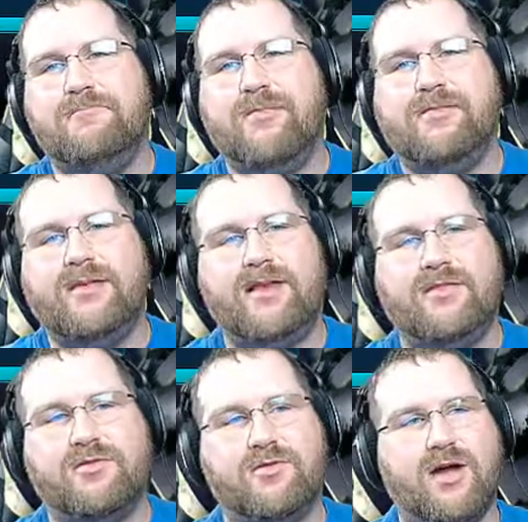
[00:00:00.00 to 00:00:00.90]
Probably
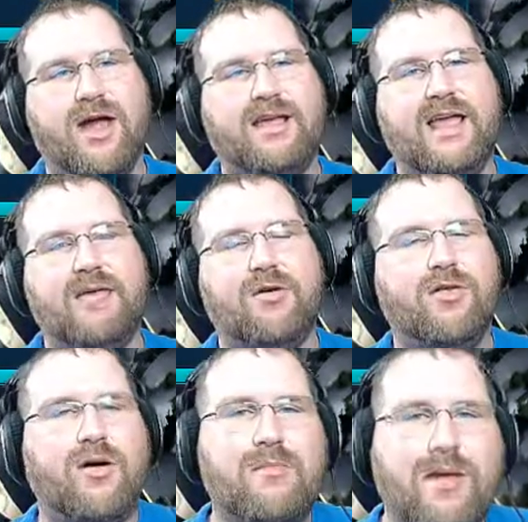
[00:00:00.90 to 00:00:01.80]
another Raw game,
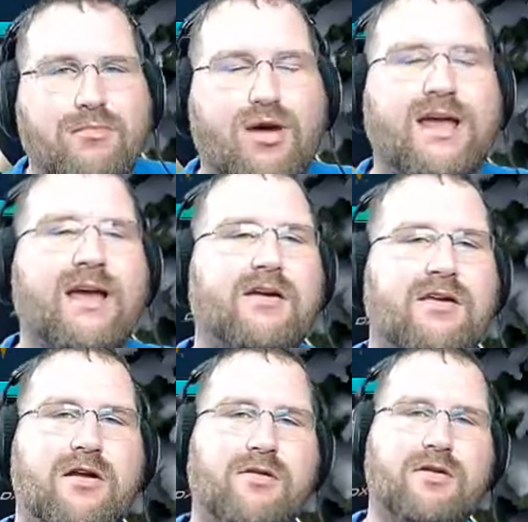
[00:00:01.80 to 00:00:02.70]
although I may break out
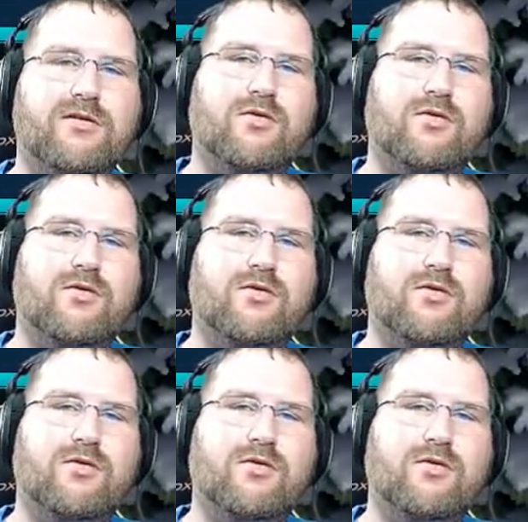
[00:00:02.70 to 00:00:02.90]
an Odin